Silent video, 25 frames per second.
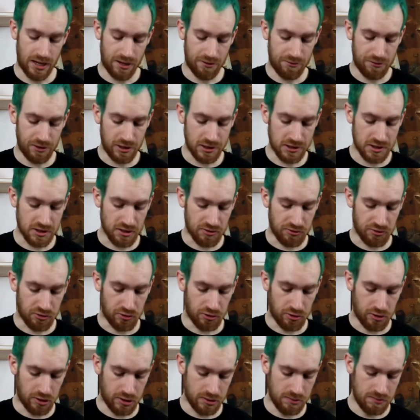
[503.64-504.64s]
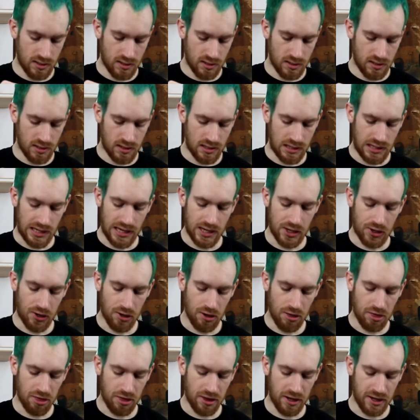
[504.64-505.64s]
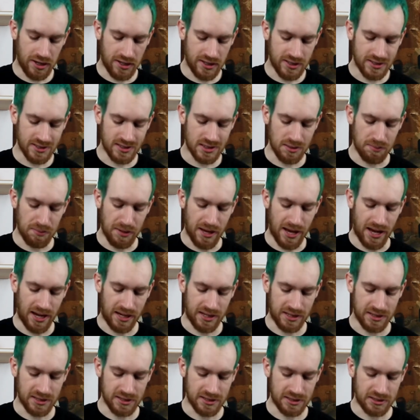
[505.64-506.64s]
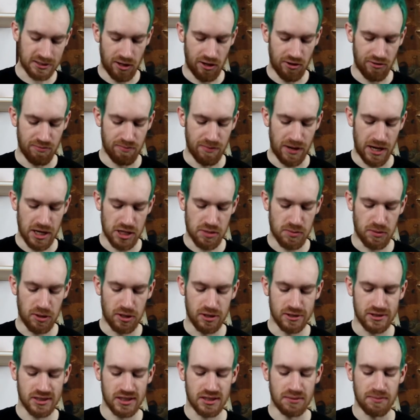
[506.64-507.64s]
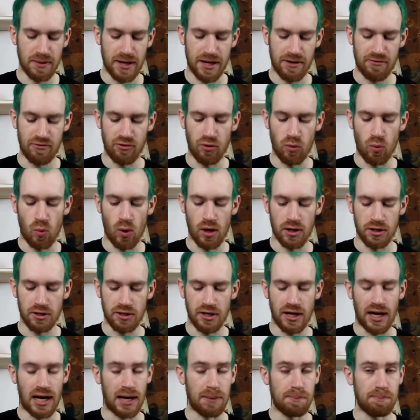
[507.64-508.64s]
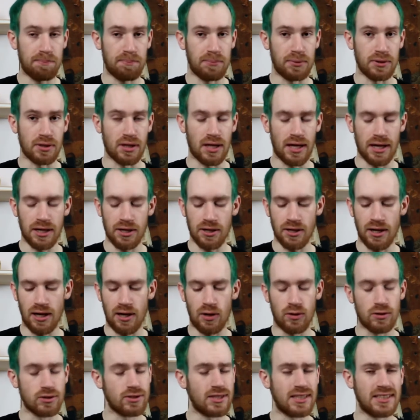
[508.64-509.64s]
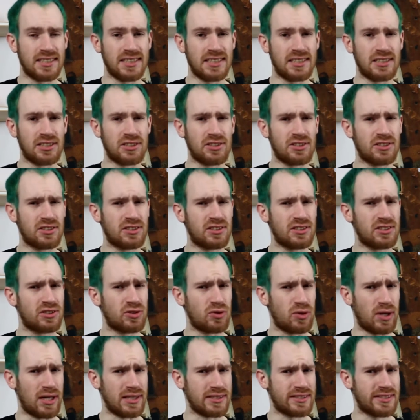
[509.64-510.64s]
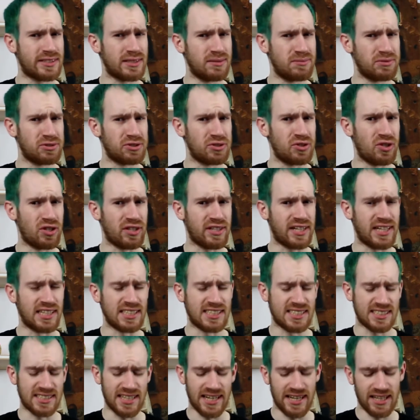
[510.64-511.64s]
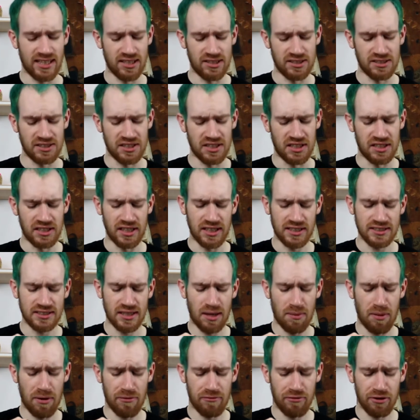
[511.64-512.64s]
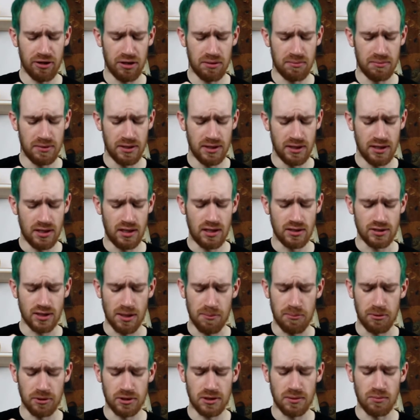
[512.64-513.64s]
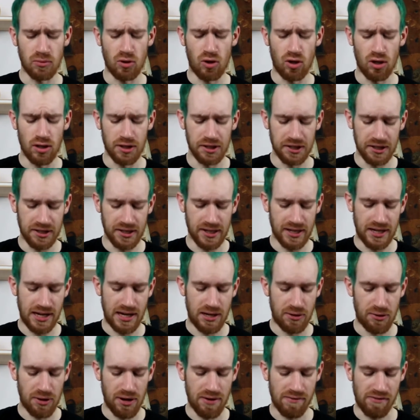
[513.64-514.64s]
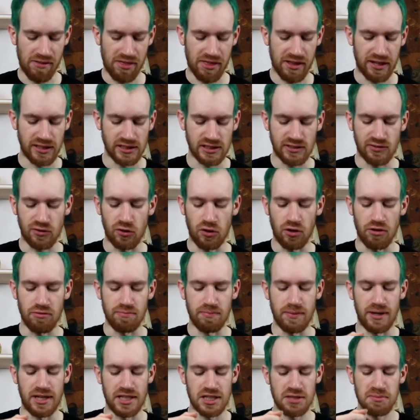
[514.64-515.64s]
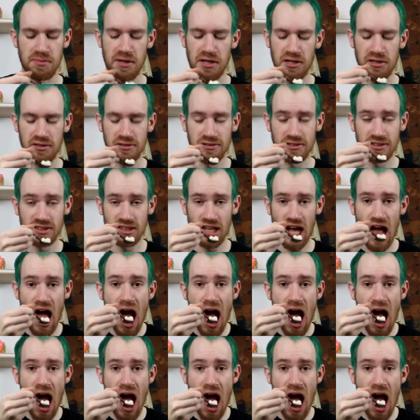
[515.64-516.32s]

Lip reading: first of all, I don't think the packet of marshmallows is made for 1 cup, but like, also I didn't trust them to not get stale until the next time I film, so I put them all in and now everything is full of marshmallows.